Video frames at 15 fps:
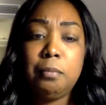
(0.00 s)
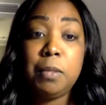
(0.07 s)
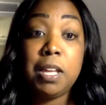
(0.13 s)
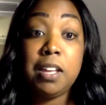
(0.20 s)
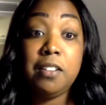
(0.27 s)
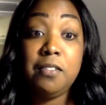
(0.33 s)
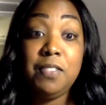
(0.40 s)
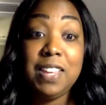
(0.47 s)

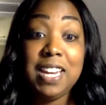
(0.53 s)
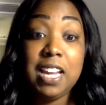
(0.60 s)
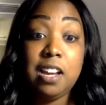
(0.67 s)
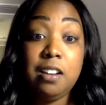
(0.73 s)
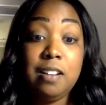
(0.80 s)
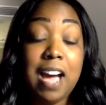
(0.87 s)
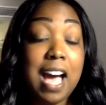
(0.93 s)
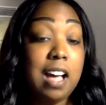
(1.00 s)
video.
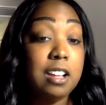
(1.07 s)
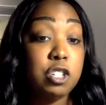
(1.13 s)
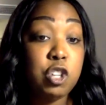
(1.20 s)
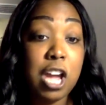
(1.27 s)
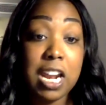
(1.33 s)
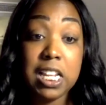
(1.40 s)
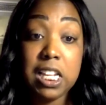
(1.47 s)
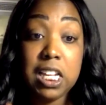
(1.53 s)
I'll try to
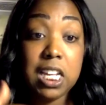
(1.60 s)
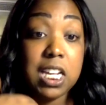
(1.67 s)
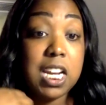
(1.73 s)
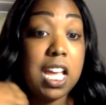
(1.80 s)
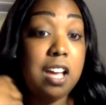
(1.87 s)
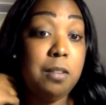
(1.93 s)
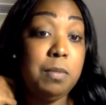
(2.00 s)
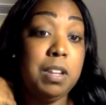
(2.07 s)
link it
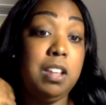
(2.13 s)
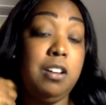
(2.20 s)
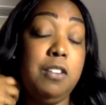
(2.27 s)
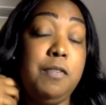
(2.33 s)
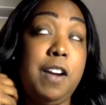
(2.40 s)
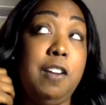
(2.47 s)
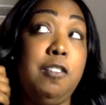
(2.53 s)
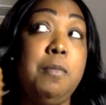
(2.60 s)
down below if I
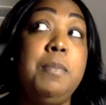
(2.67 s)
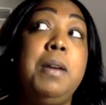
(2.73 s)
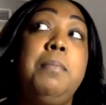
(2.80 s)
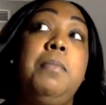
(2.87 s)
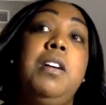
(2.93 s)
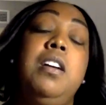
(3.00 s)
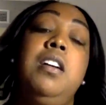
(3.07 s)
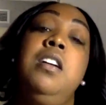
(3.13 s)

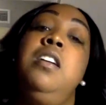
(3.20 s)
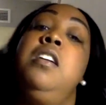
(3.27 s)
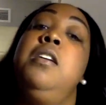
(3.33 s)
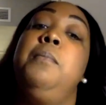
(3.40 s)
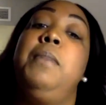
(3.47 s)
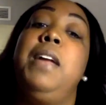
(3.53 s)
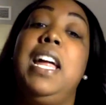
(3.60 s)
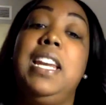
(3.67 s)
remember,
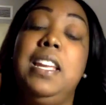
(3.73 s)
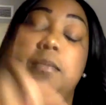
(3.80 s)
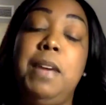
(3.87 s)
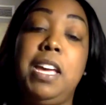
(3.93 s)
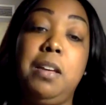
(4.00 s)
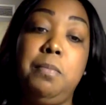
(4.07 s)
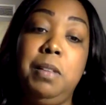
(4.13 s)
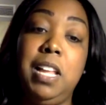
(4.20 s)
but I did make
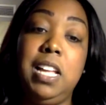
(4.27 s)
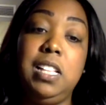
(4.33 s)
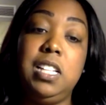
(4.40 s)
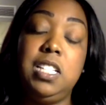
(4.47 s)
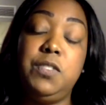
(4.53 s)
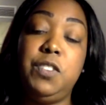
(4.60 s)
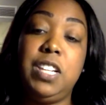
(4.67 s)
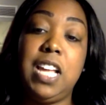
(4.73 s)
a playlist
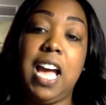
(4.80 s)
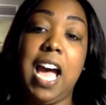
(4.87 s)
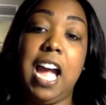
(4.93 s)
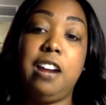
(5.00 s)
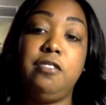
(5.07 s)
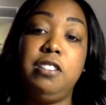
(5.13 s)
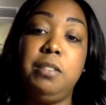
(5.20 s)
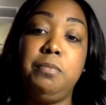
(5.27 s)
for the
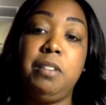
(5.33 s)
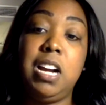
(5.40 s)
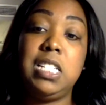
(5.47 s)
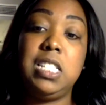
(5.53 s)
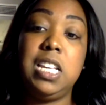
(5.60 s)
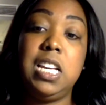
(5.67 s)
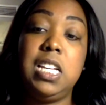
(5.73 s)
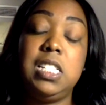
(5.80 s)
hiring
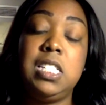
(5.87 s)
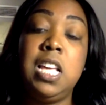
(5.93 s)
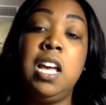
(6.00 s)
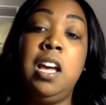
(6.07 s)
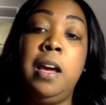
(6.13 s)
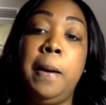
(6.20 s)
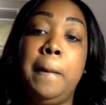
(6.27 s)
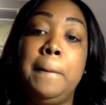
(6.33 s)
process.
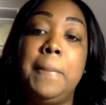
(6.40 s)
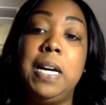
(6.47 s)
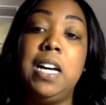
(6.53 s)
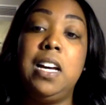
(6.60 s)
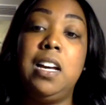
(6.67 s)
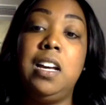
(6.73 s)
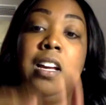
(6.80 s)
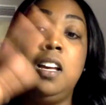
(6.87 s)

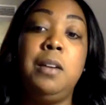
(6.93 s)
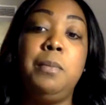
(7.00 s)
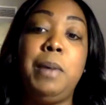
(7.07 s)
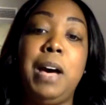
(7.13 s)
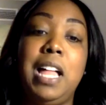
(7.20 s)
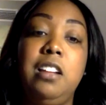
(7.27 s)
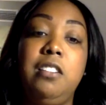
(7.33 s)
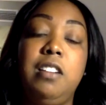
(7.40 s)
But
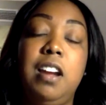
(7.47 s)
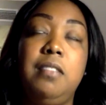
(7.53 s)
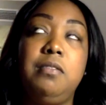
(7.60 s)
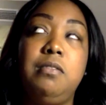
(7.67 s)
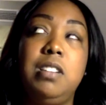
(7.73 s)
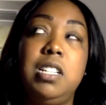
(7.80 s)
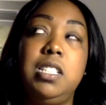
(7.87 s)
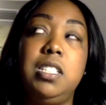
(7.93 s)
polygraph
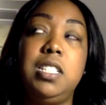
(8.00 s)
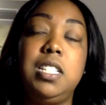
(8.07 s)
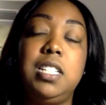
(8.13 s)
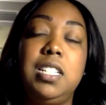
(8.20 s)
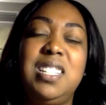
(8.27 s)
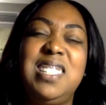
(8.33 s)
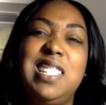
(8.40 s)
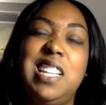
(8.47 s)

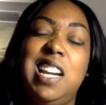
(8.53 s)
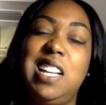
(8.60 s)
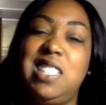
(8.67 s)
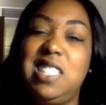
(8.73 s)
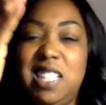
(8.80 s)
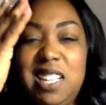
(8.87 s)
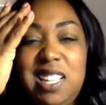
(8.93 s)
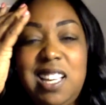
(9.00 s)
questions, did I
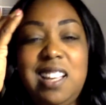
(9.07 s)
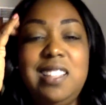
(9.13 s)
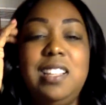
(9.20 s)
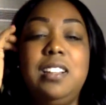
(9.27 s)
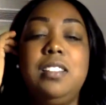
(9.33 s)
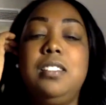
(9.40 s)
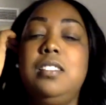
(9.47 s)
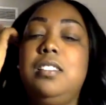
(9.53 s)
tell y'all
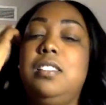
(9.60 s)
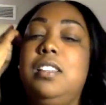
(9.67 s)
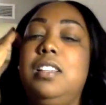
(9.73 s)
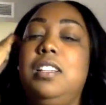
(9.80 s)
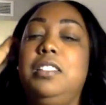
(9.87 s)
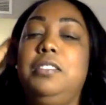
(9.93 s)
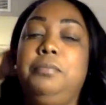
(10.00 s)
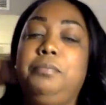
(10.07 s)
those in the
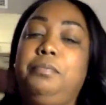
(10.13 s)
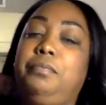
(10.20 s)
thing?